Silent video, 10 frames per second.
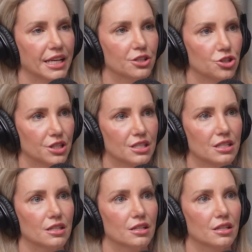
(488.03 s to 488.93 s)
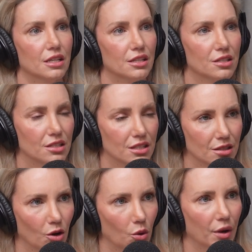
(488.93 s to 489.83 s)
It just is
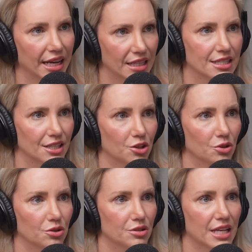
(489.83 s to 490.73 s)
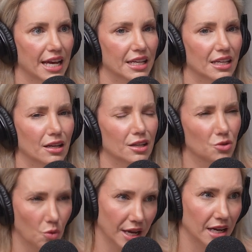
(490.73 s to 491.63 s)
so easy to use and it is
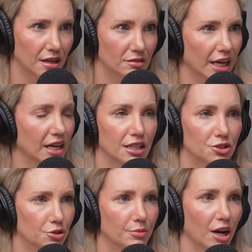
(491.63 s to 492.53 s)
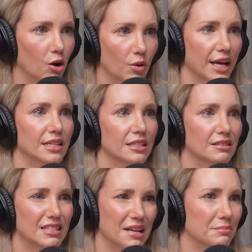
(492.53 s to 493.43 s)
quick. Like I can do my whole head in
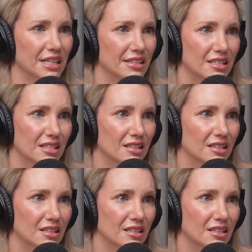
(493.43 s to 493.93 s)
10 minutes.